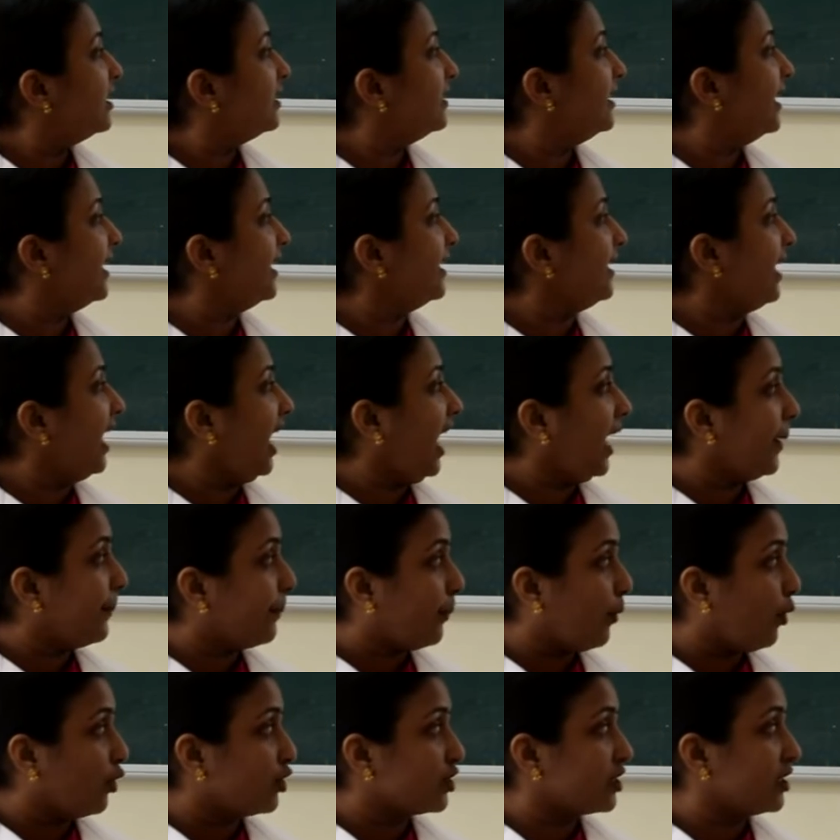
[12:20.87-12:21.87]
Then
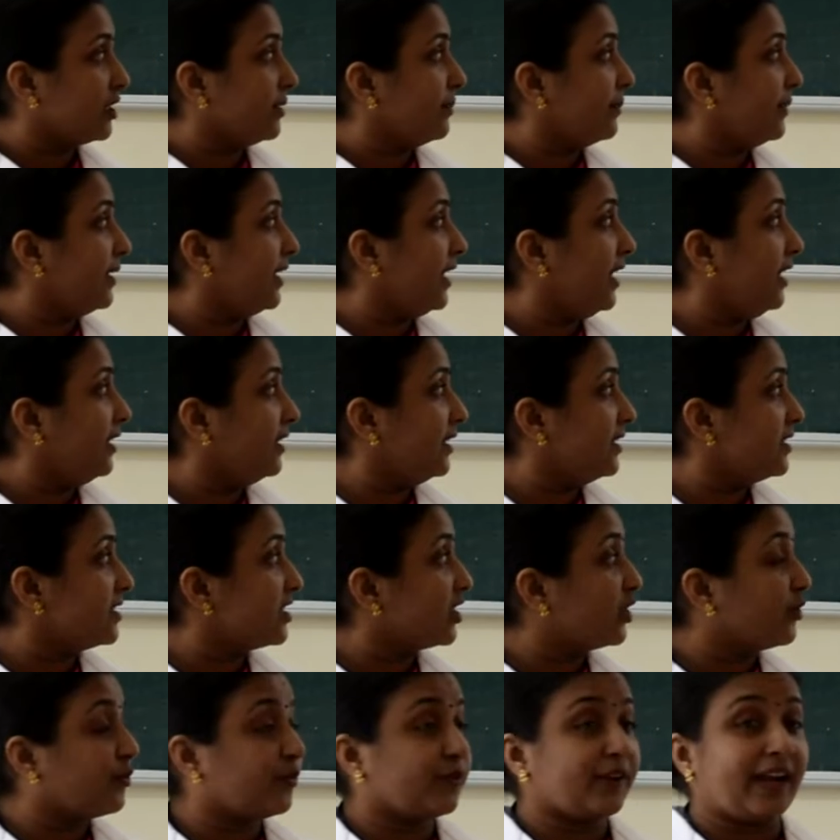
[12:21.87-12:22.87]
hypoxemia, that
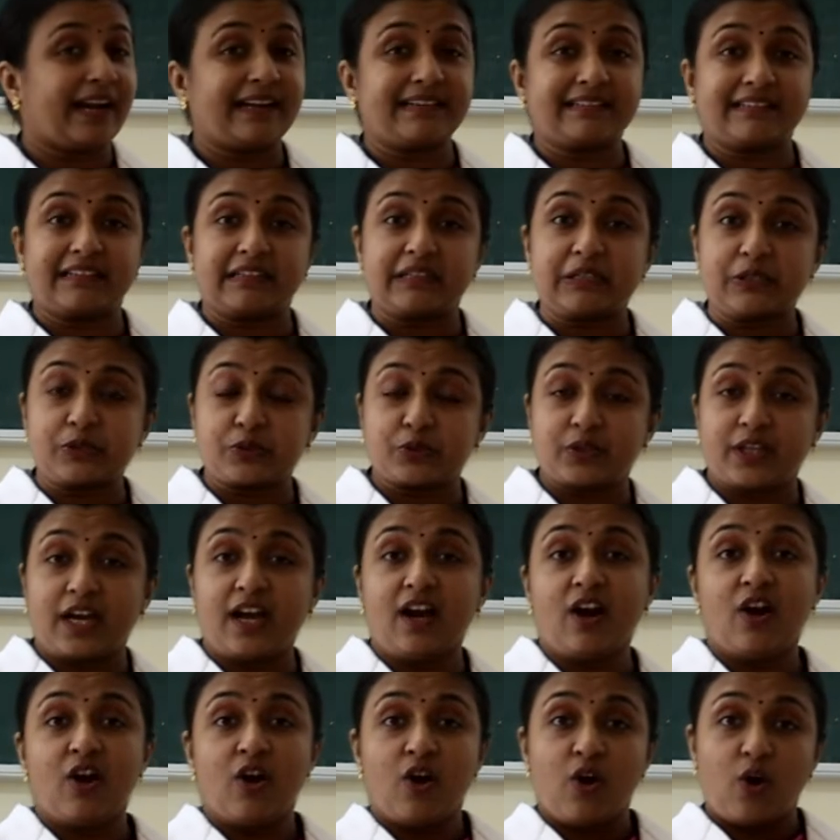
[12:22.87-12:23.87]
is refractory to
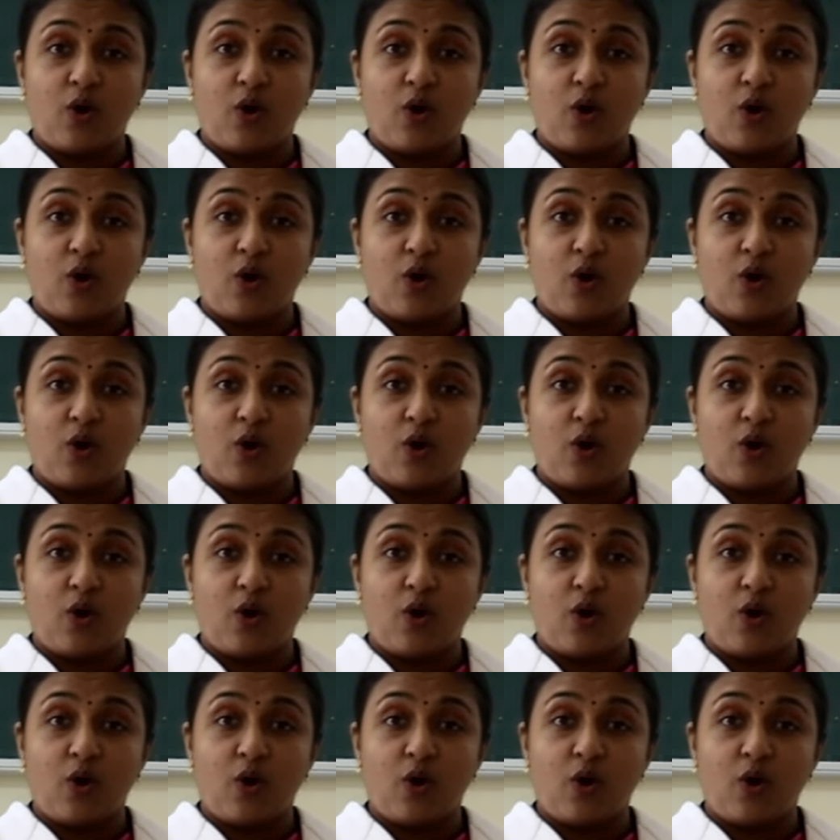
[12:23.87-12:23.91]
the